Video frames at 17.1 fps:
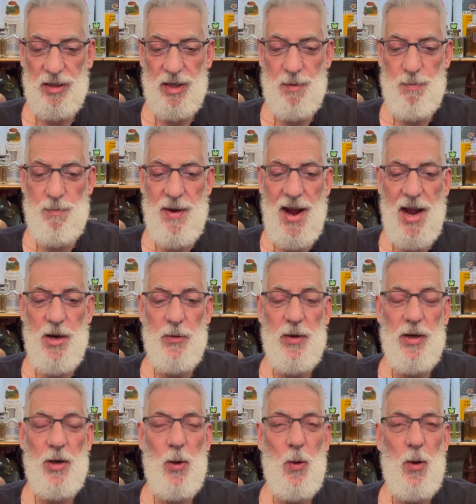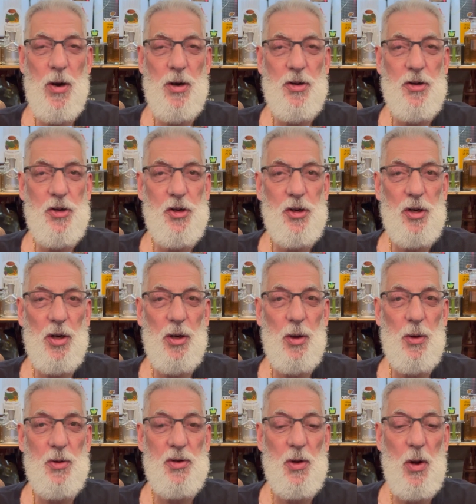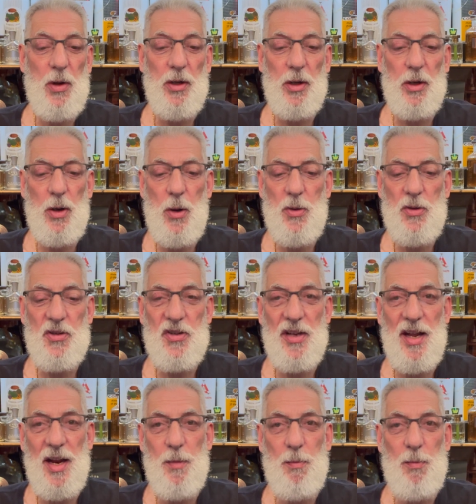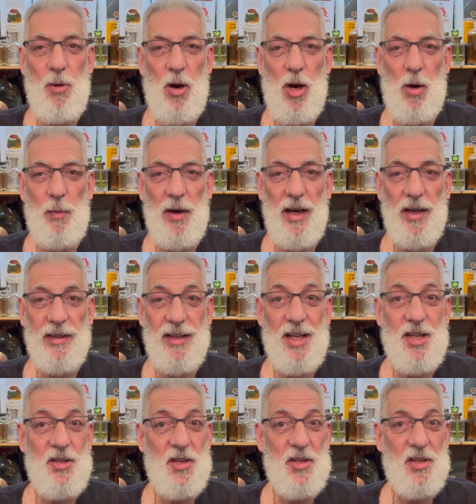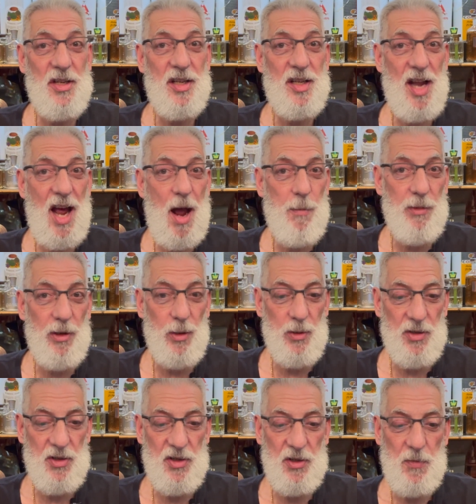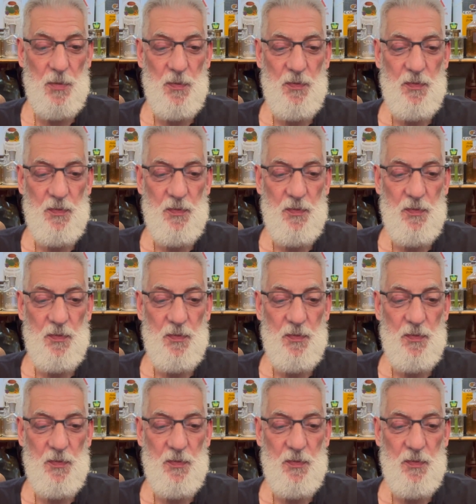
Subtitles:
mandarin orange, ozonic notes, and bergamot. That's just the top notes.